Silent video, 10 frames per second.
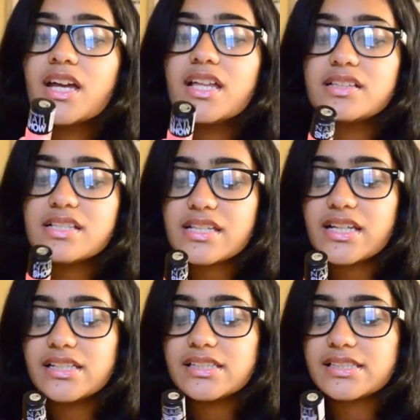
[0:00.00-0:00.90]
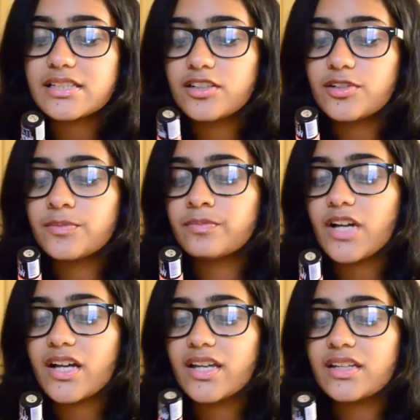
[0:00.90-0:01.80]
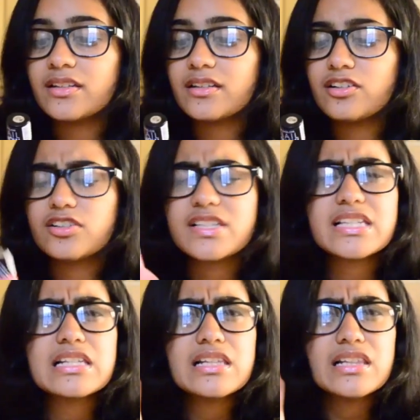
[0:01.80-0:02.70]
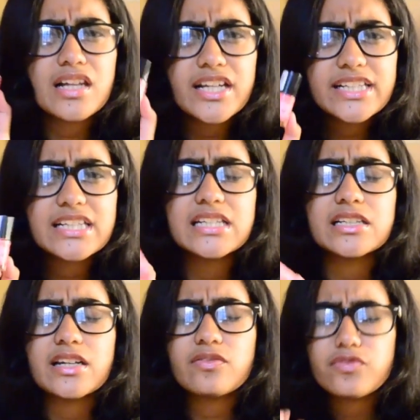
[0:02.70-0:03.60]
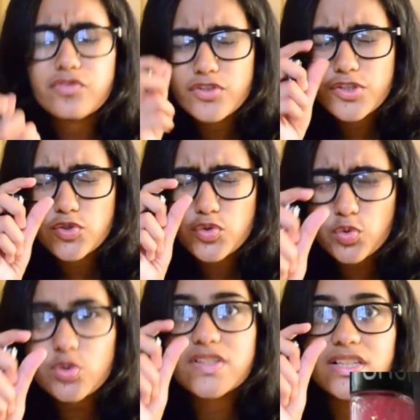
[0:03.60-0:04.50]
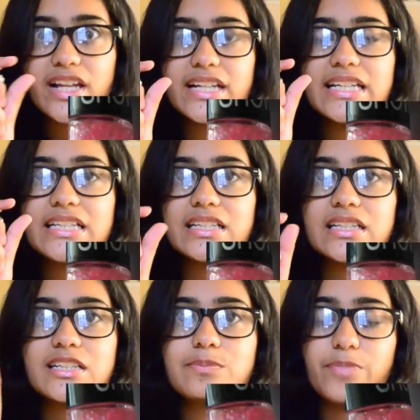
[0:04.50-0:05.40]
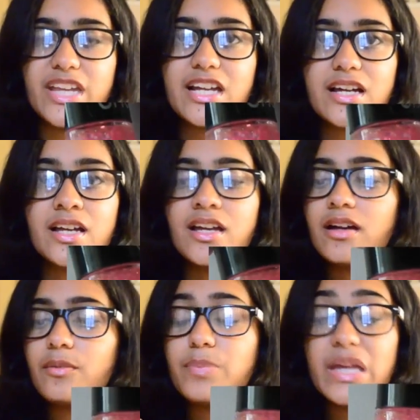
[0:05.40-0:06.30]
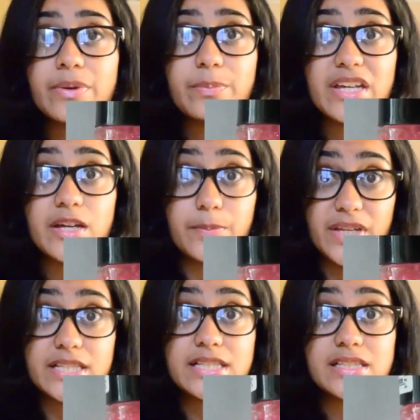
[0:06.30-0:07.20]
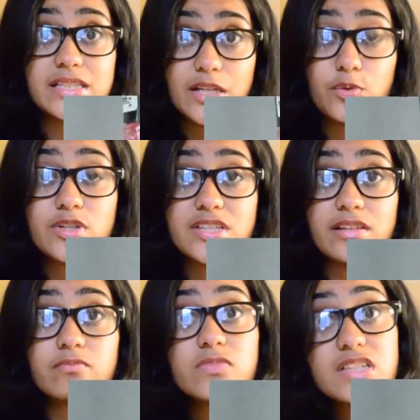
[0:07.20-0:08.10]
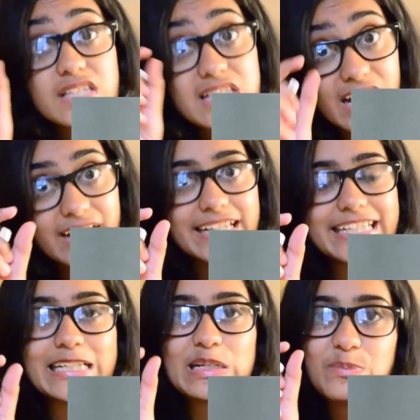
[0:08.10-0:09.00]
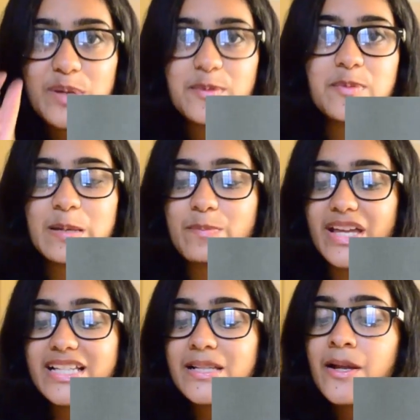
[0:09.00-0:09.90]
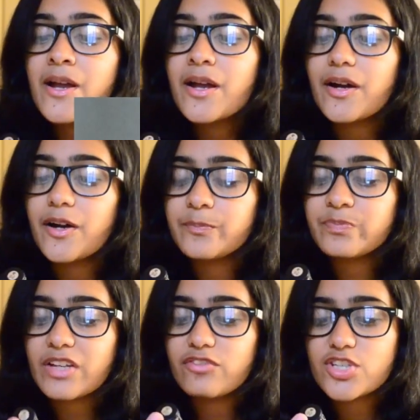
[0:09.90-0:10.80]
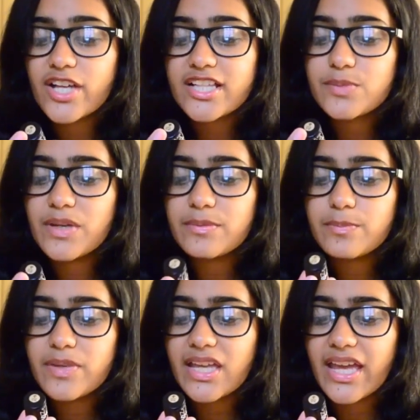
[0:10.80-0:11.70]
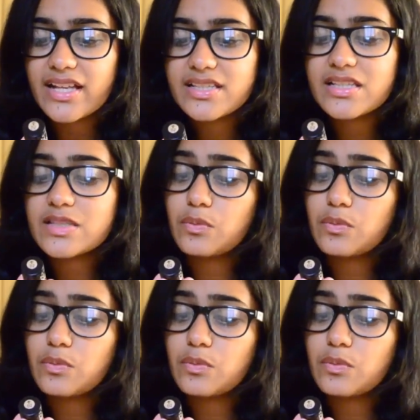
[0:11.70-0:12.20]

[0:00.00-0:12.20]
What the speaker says: this is again a slightly, ever so slightly tinted pink, baby pink base, I would say slightly tinted baby pink base, which has baby pink hexes,